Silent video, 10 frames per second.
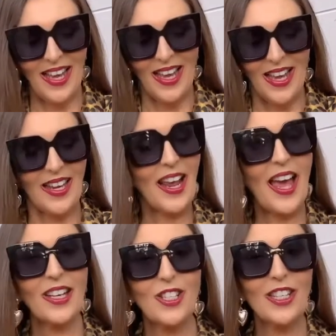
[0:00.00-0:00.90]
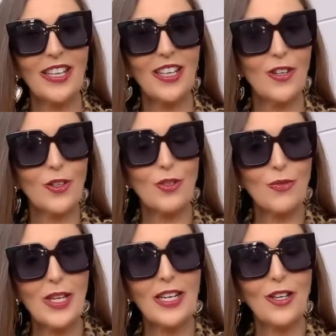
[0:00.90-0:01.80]
It actually looks
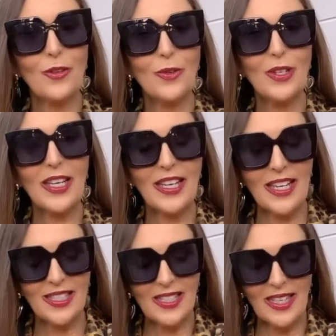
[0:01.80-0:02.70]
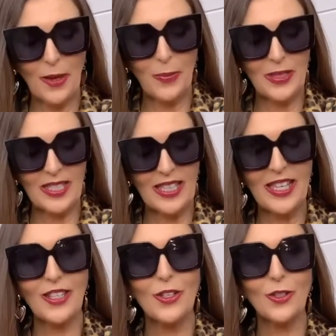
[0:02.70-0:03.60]
really good against the leopard
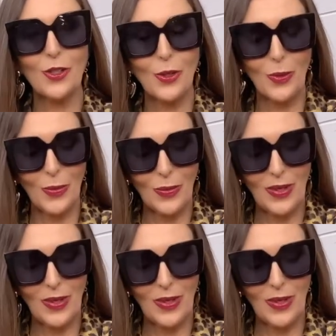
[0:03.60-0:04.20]
skin too.